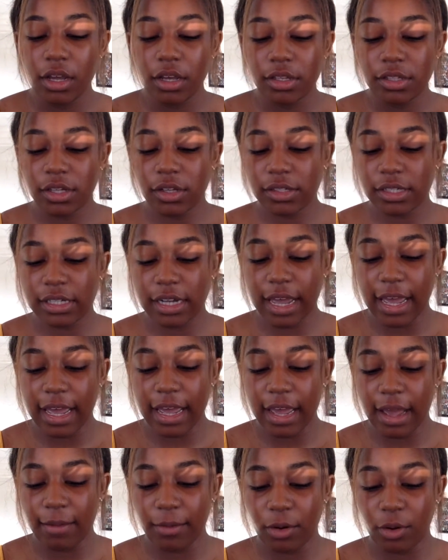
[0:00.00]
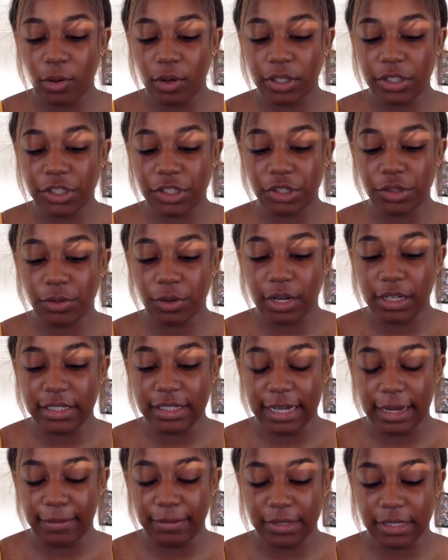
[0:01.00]
So today I'm going to
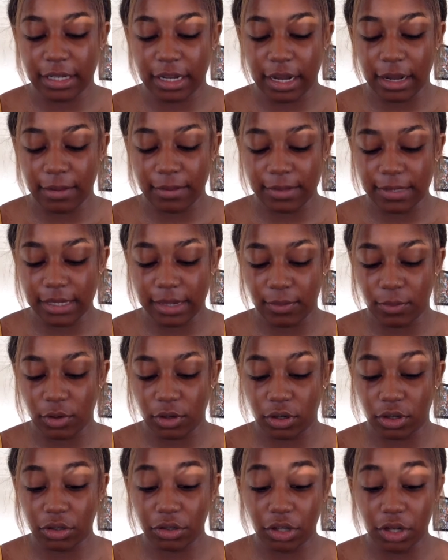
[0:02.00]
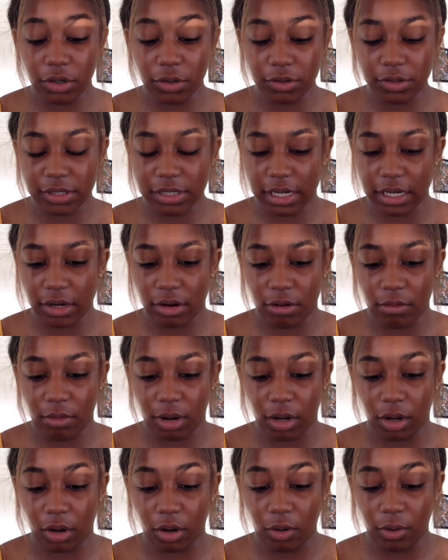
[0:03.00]
attempt to come somewhere close. I know I'm
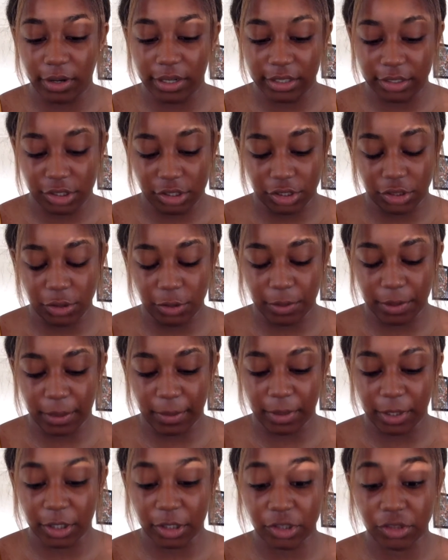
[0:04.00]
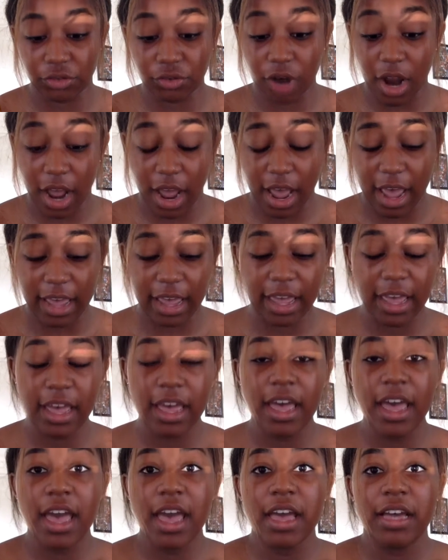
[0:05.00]
not going to, but I'm going to try
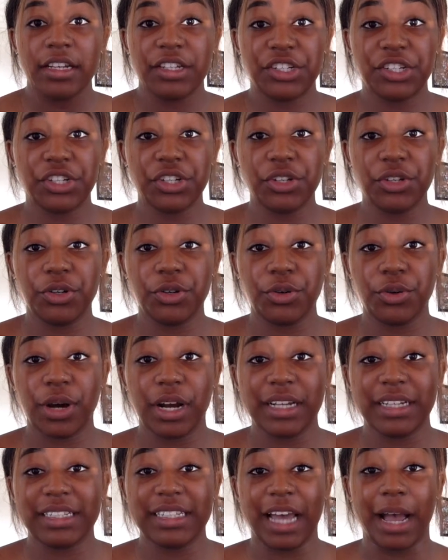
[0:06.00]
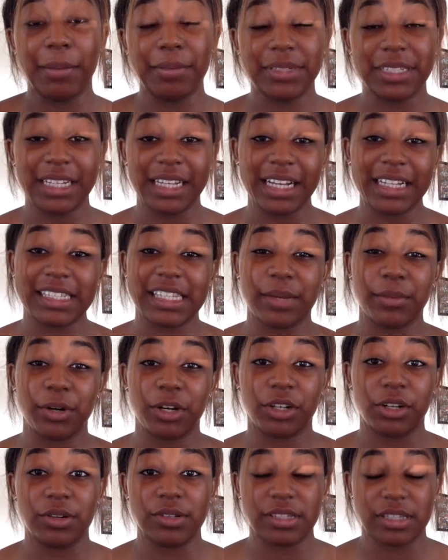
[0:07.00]
to attempt to get
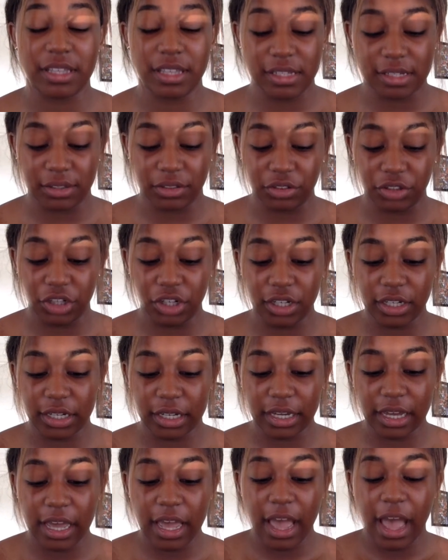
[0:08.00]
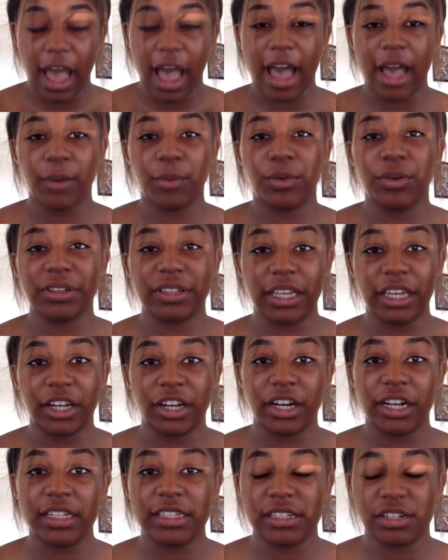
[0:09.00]
somewhere close to this look. I will
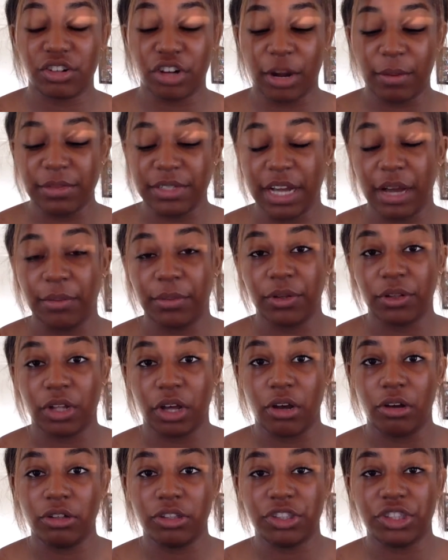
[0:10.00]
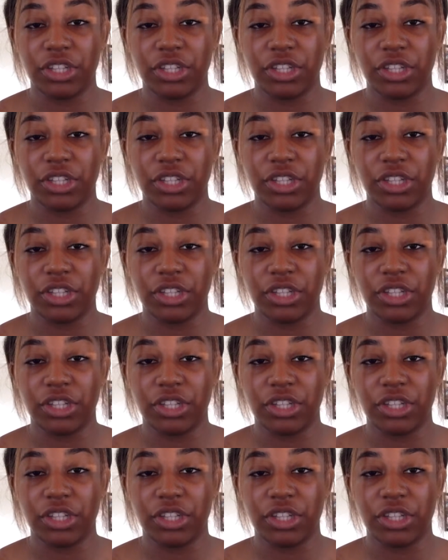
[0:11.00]
link her Instagram down below.